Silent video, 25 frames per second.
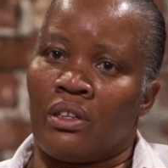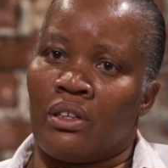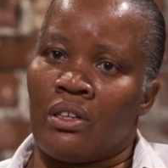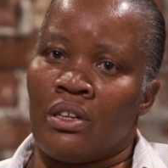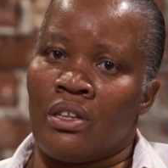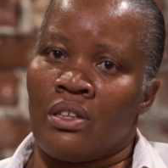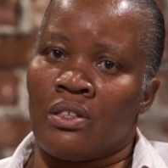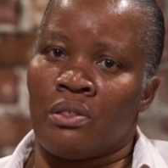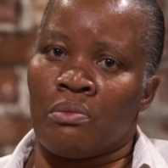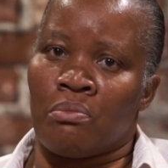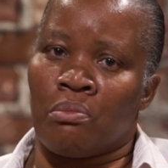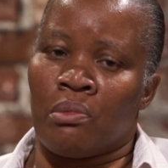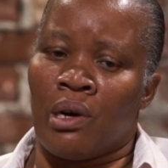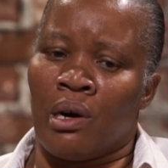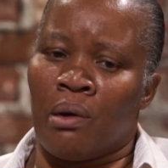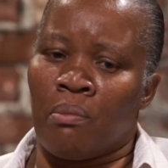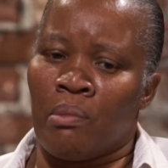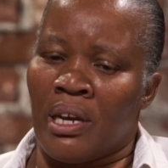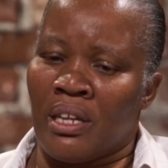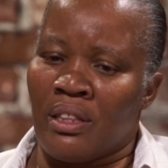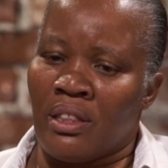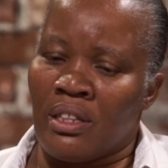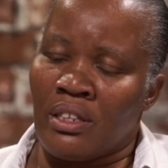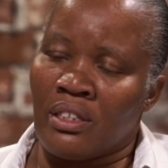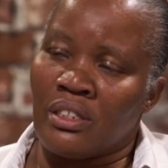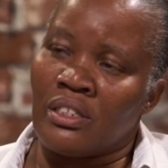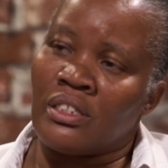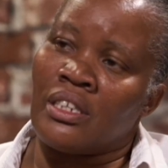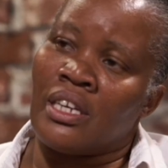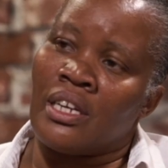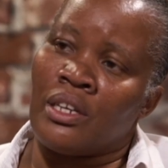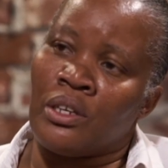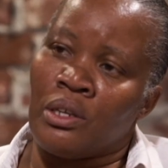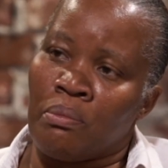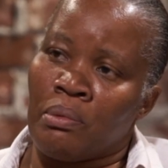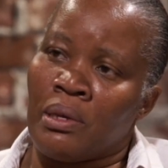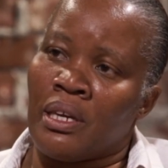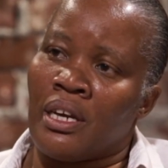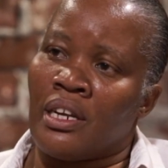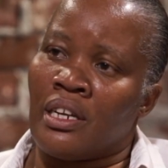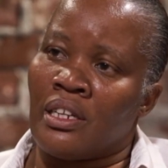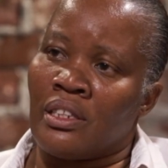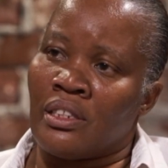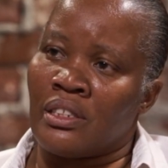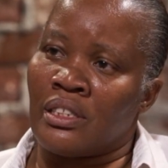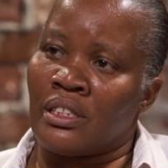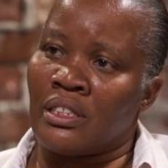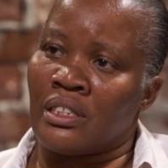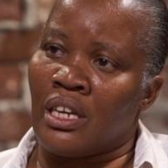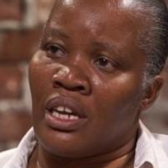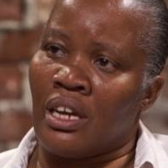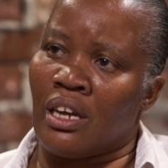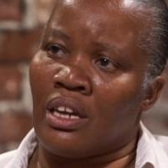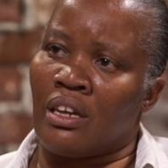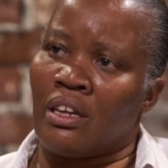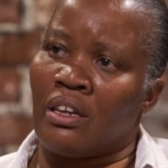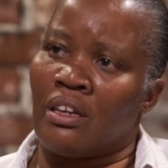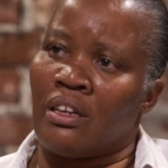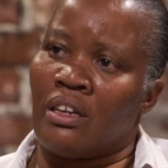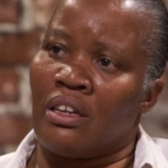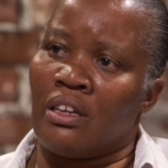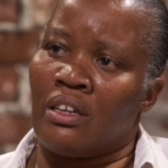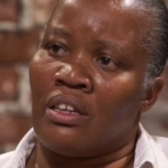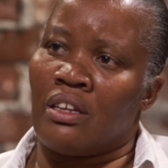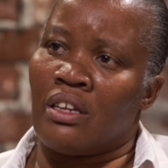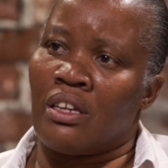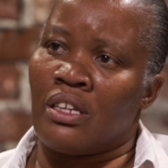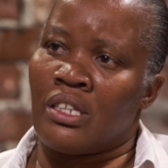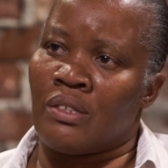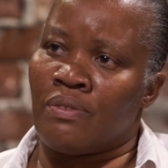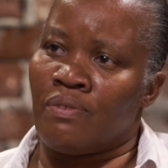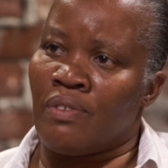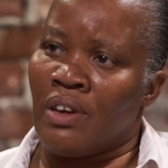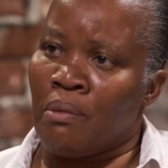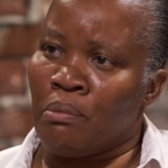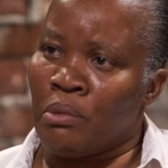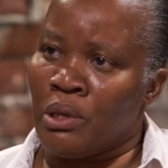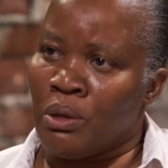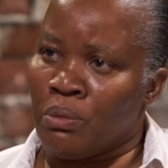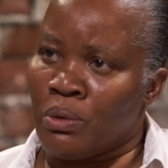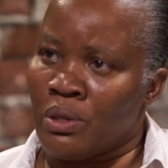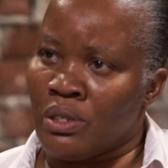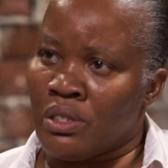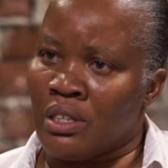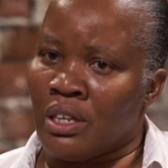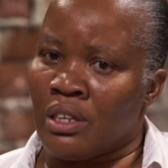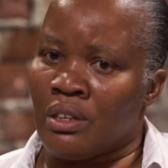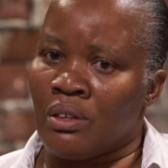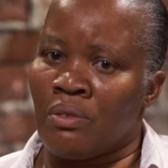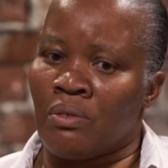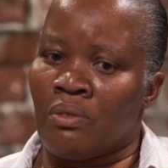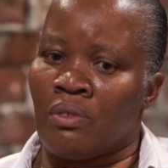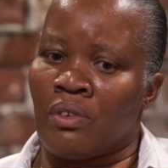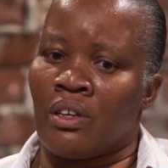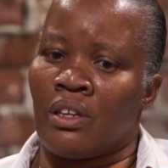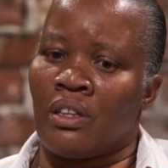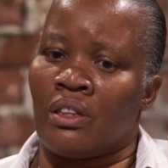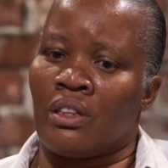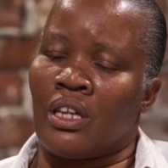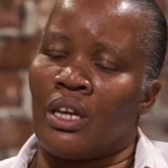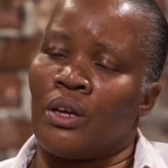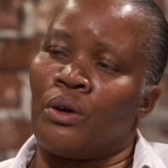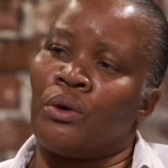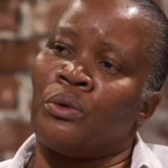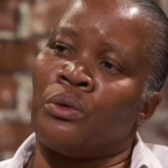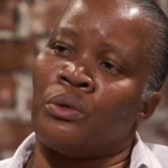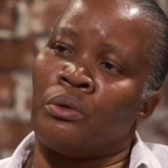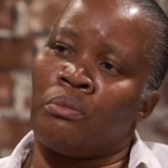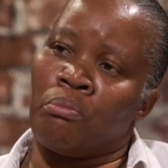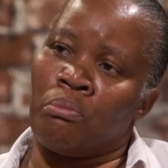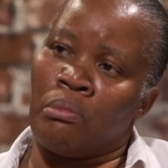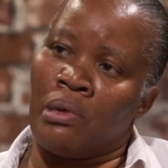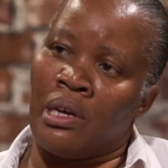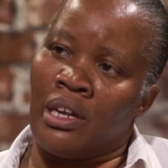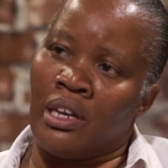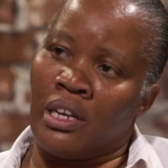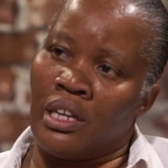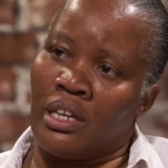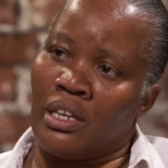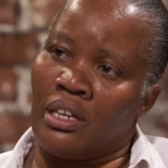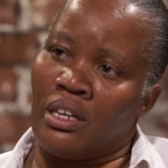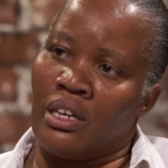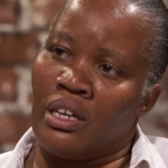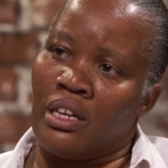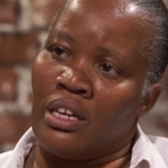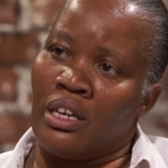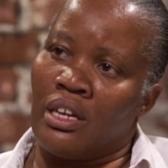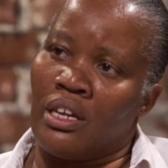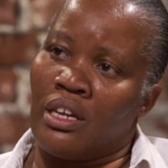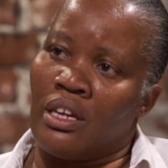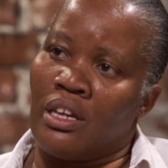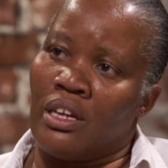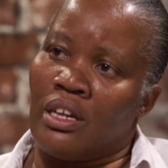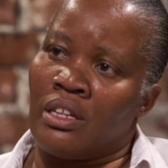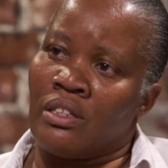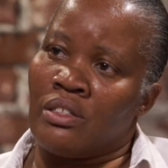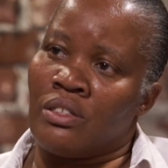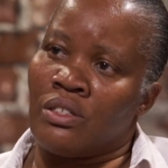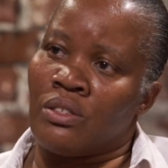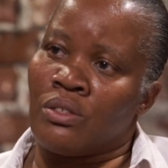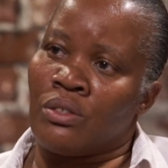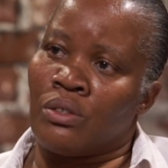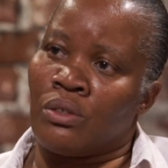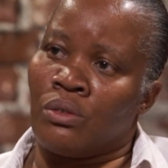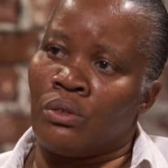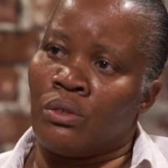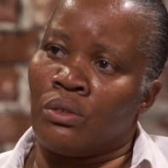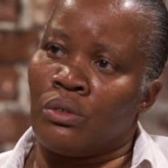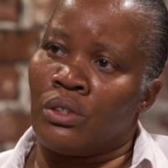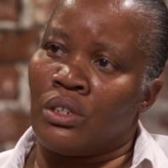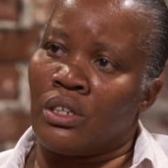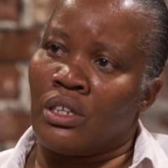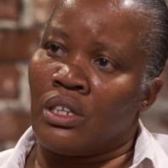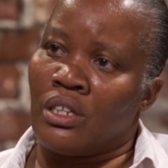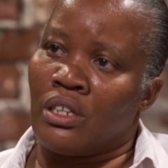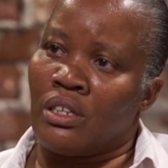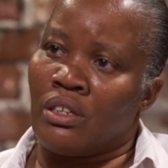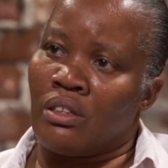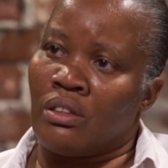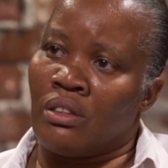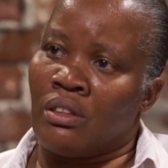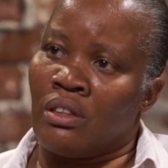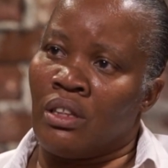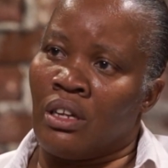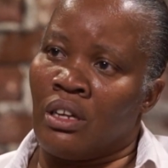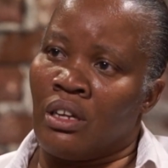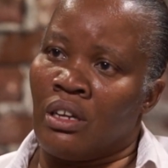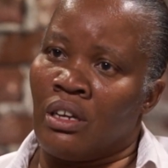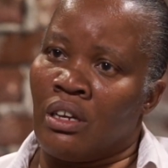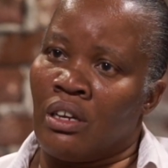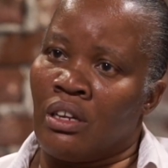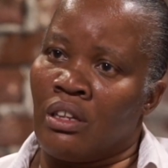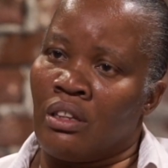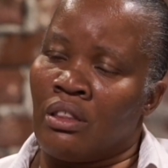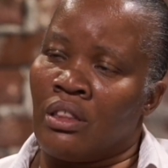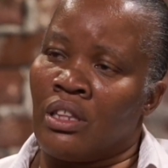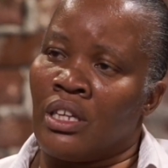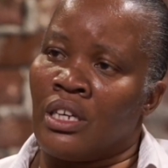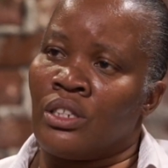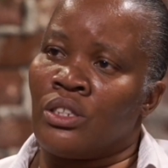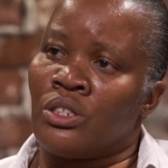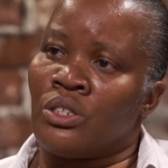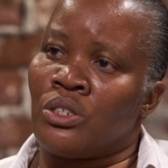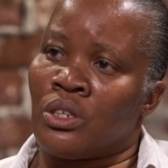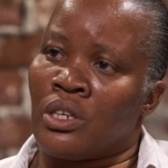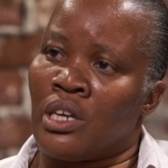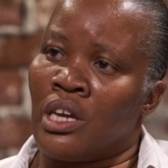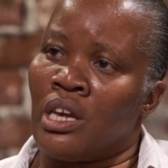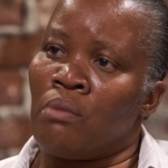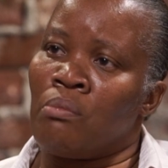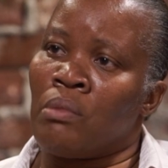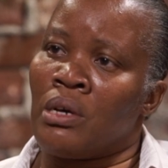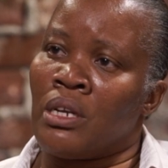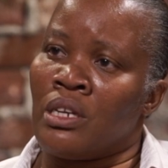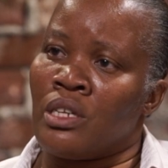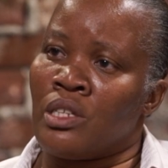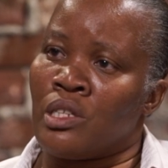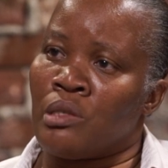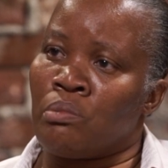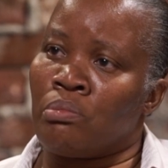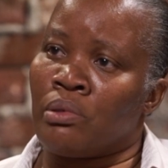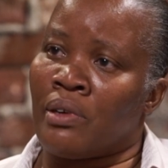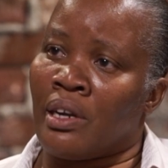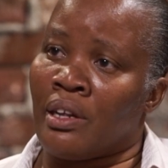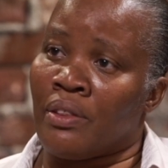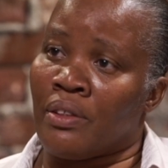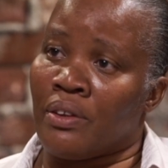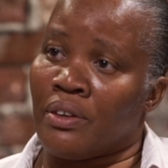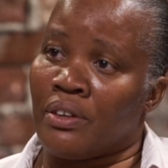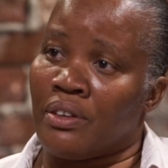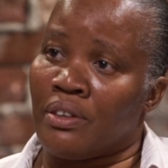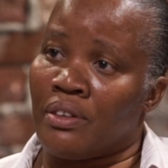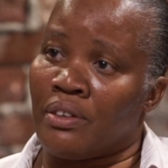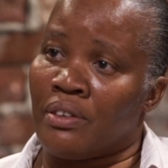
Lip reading: His mom, I think she ended up getting sick. His family was on the run. They owed money. And so they took him and his brother.